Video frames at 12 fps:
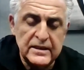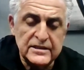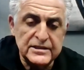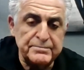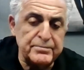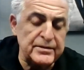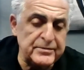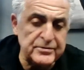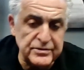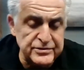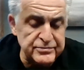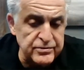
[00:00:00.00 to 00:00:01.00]
Supreme
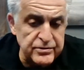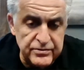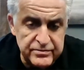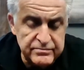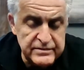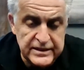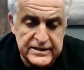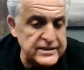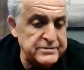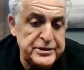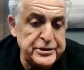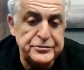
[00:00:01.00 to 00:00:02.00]
Court has ruled that
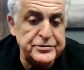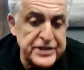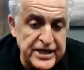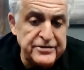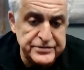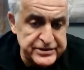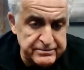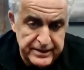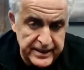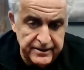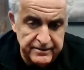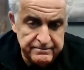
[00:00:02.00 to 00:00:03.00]
doesn't mean you're entitled to
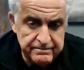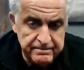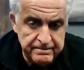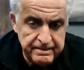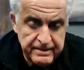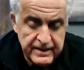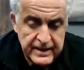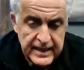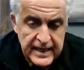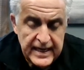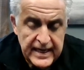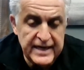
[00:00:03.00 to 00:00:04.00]
bail.
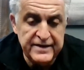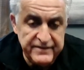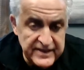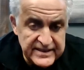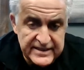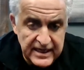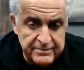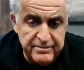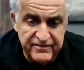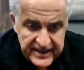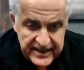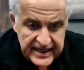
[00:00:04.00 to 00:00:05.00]
And in this type
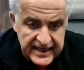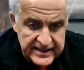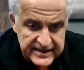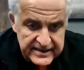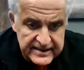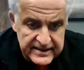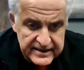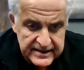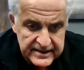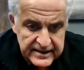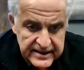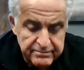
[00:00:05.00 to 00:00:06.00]
of a case,
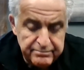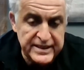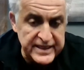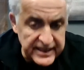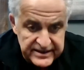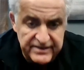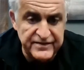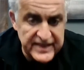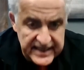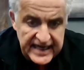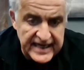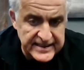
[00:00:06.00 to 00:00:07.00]
because of the
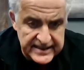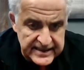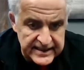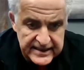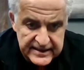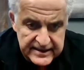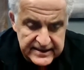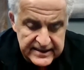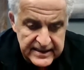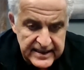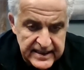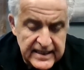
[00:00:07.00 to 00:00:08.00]
case it is,
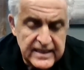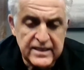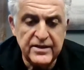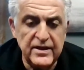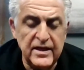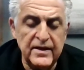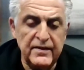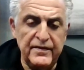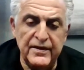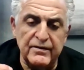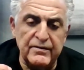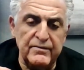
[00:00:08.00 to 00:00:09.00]

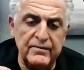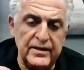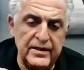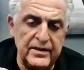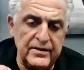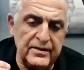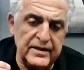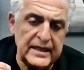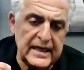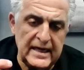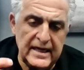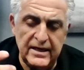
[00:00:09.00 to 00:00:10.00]

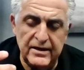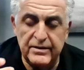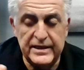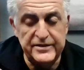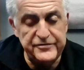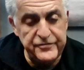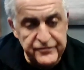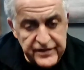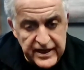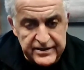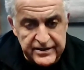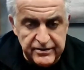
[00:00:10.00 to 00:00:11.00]
I don't want to get too
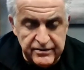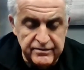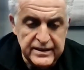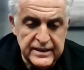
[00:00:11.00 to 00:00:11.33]
technical.